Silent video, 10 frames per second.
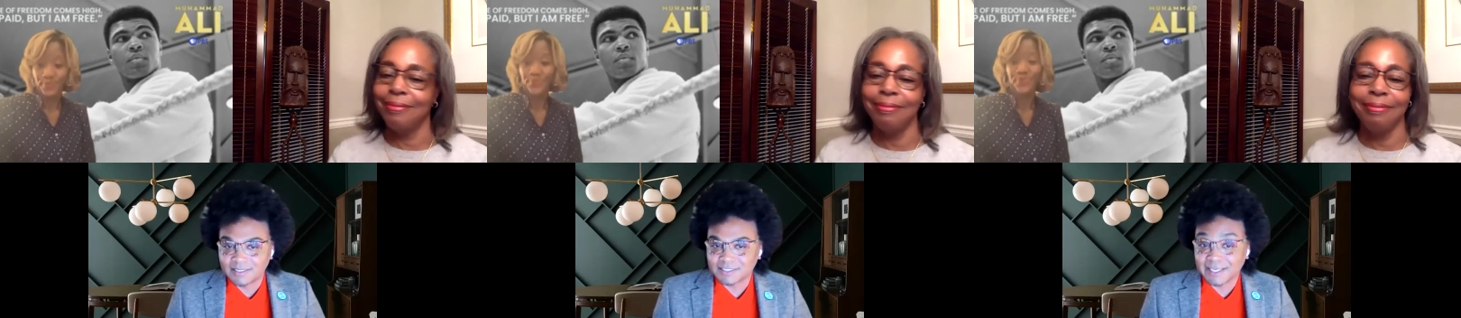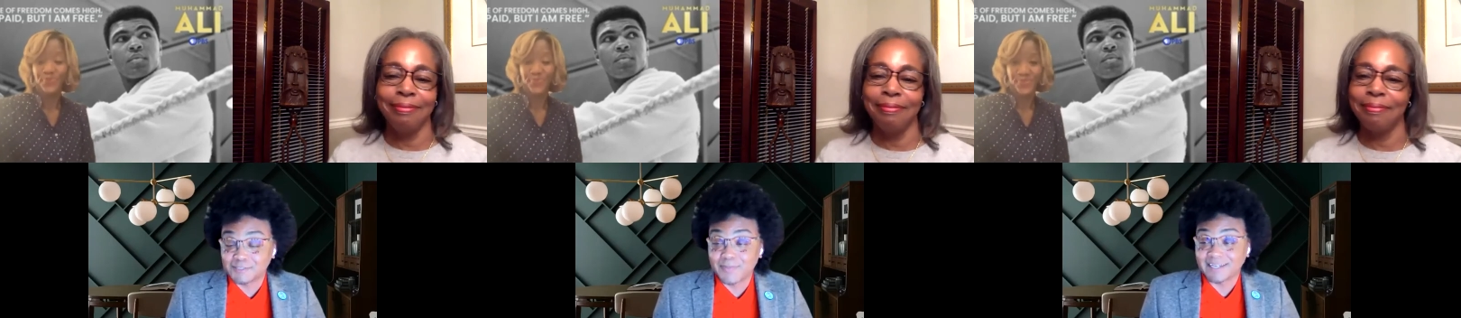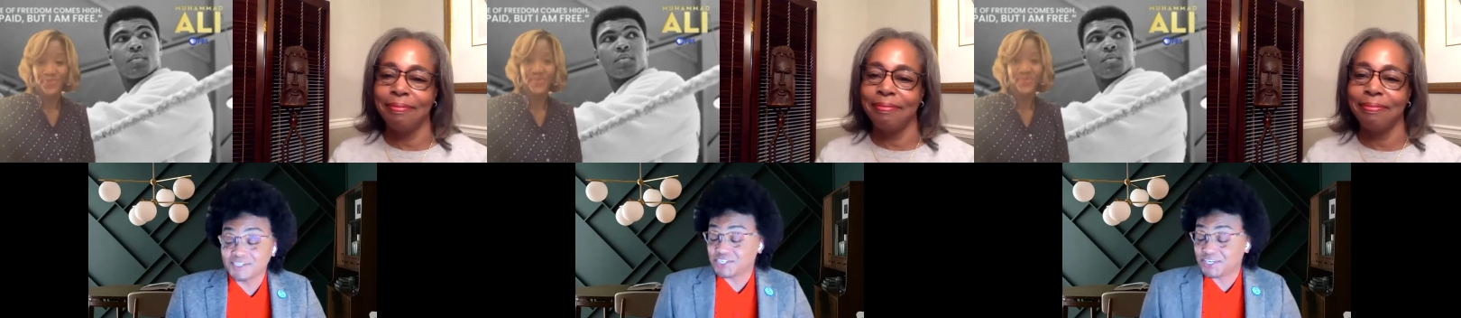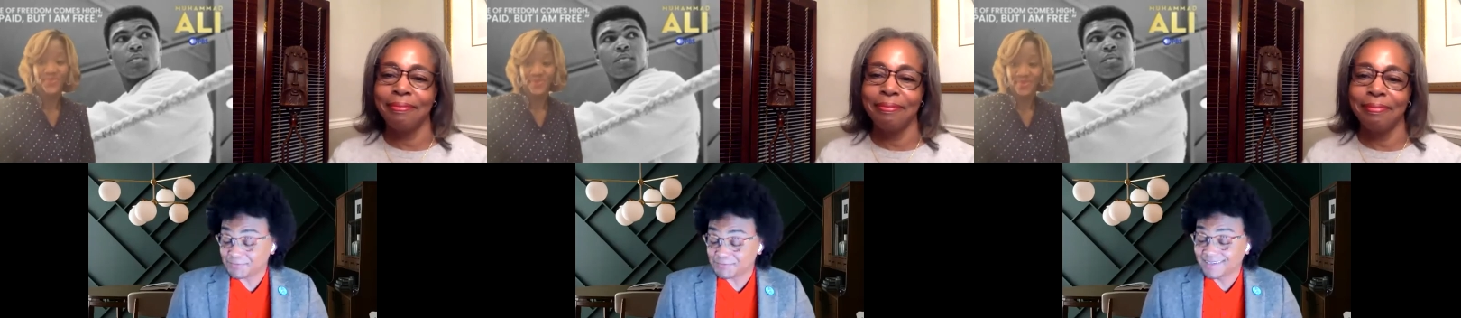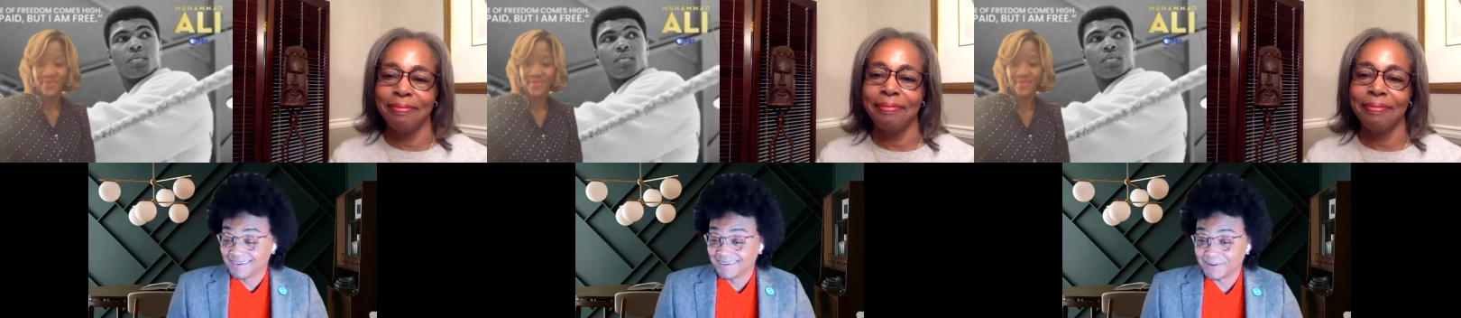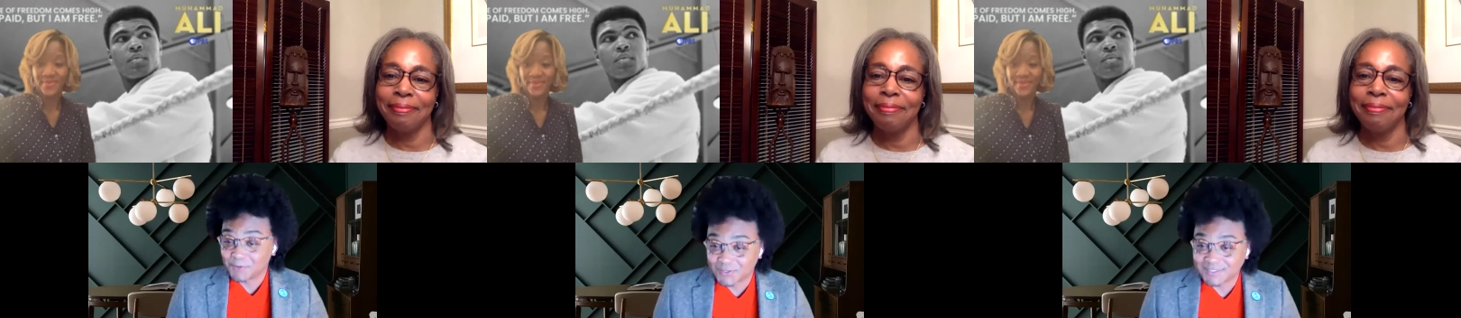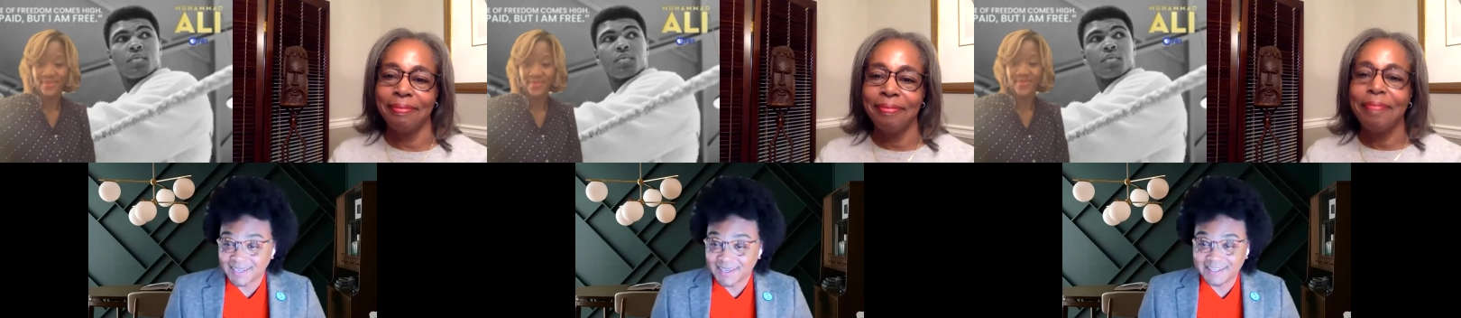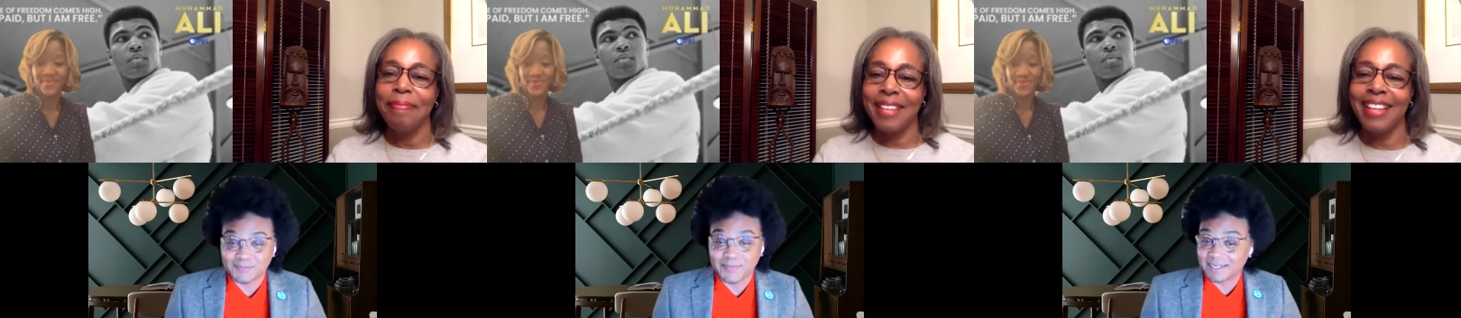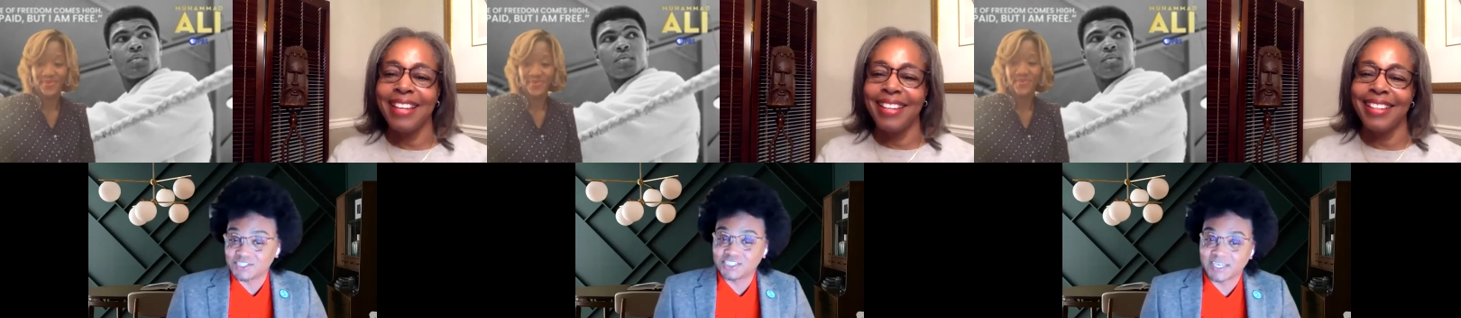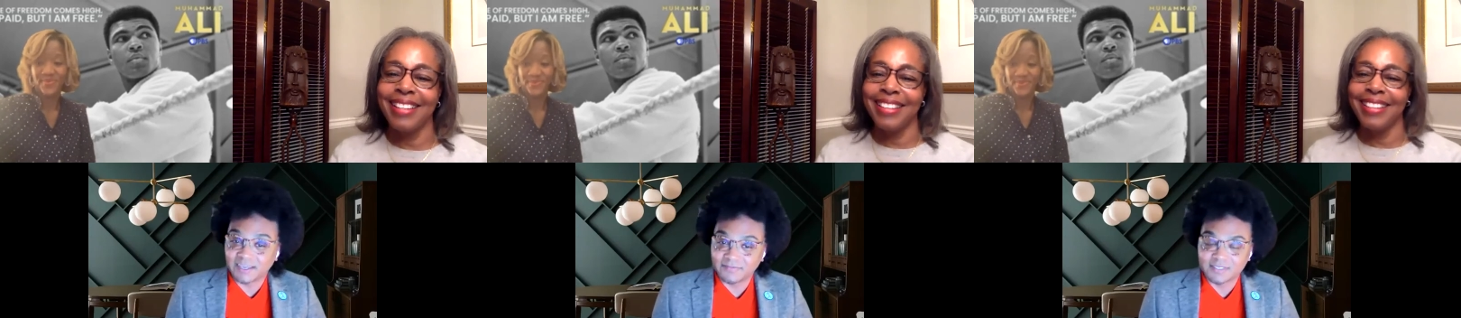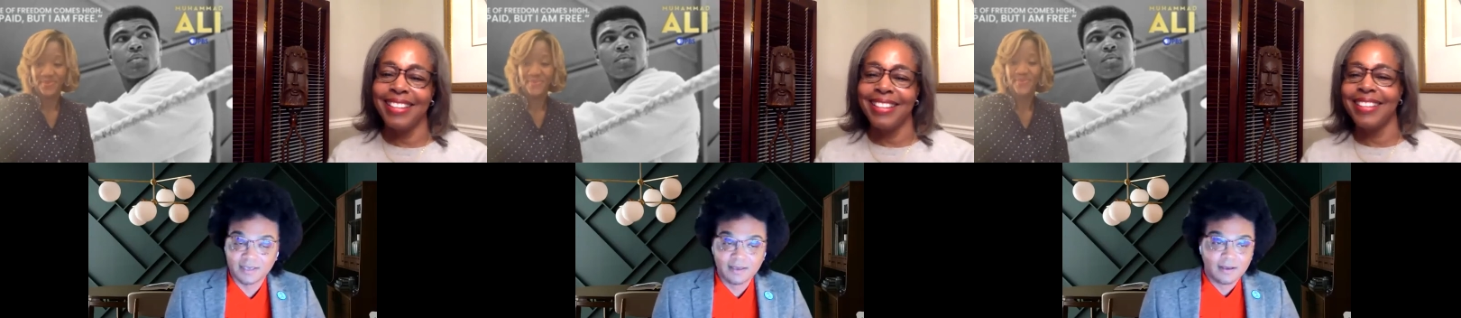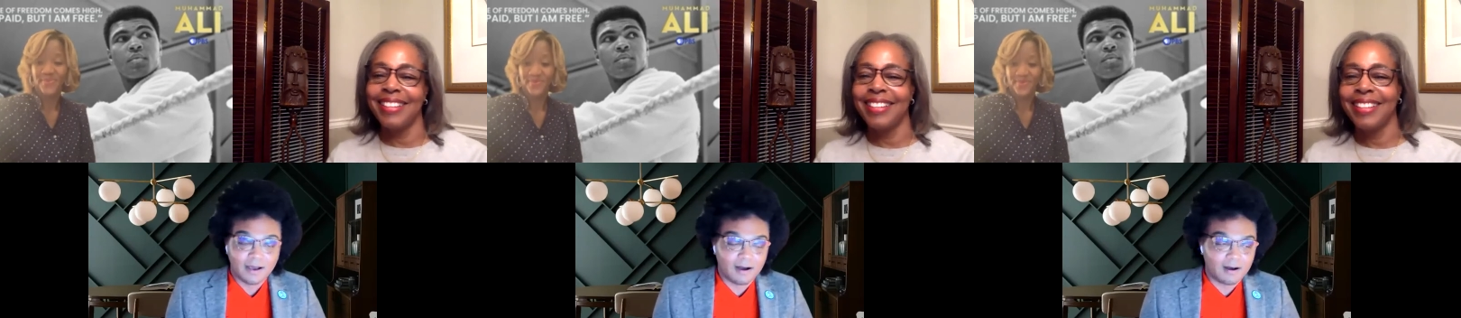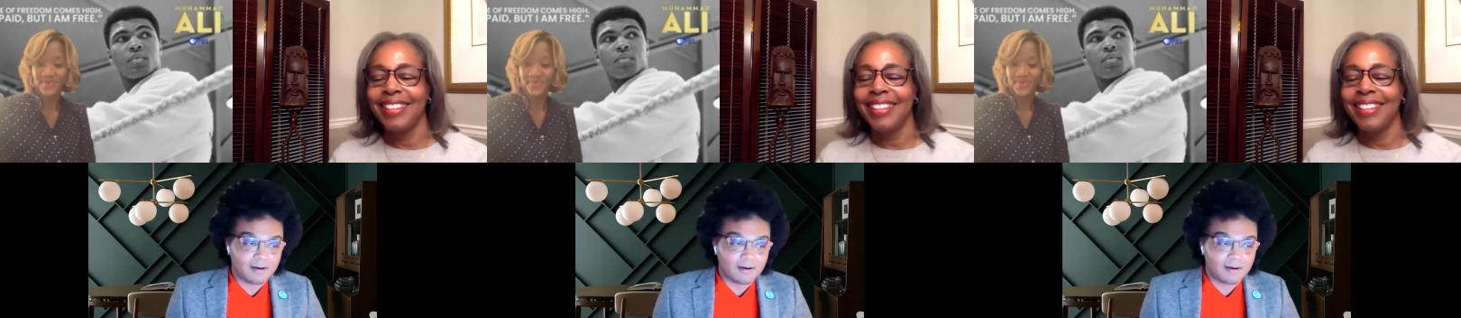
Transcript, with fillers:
Speaker 1: and he's, he's made a shift. We'll say he's made a shift.